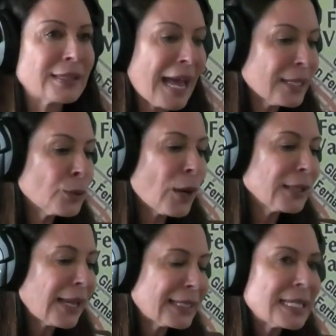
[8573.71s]
That's why I
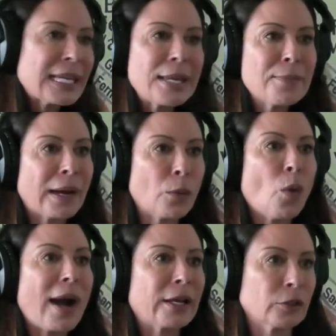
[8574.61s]
like to keep my
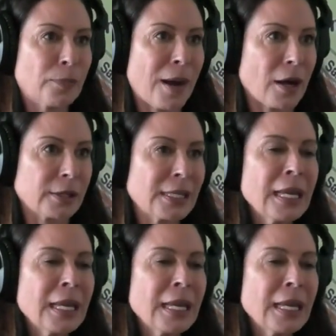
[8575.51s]
wild box.